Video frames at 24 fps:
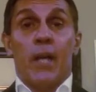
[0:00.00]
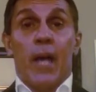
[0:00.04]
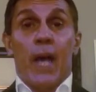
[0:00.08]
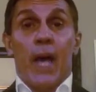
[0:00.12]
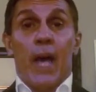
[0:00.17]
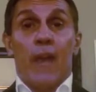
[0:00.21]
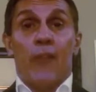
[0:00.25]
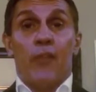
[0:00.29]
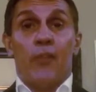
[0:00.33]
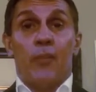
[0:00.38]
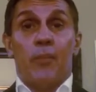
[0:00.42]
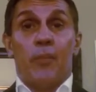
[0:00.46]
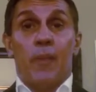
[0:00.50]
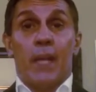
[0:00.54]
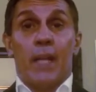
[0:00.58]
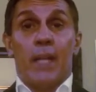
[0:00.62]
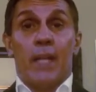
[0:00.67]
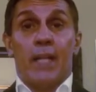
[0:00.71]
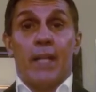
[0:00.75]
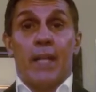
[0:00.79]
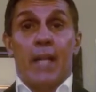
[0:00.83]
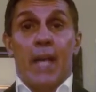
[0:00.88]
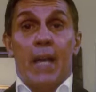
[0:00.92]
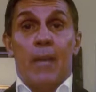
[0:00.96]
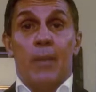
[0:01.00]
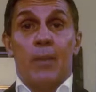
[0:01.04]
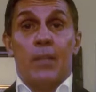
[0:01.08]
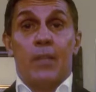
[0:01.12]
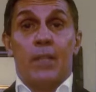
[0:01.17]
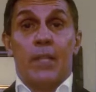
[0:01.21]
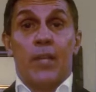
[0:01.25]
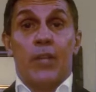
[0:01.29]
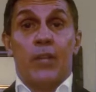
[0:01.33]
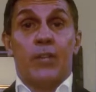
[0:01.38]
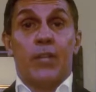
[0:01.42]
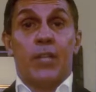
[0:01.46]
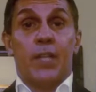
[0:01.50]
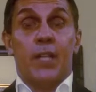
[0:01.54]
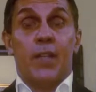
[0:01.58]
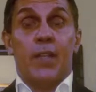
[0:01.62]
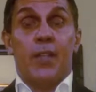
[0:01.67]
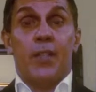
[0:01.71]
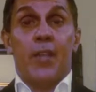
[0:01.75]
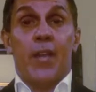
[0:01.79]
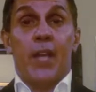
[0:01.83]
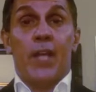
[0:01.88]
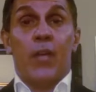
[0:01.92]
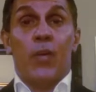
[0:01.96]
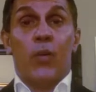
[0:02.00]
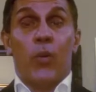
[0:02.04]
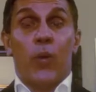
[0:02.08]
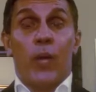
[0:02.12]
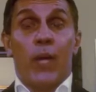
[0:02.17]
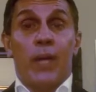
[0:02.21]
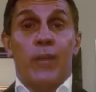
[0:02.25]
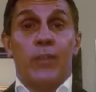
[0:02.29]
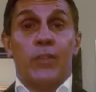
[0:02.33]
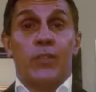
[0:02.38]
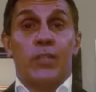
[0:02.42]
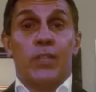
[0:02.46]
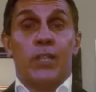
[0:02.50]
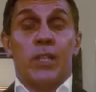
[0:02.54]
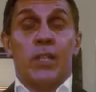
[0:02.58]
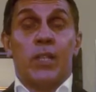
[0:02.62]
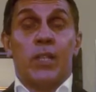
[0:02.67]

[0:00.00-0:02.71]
alpha, beta, gamma, delta, and theta waves.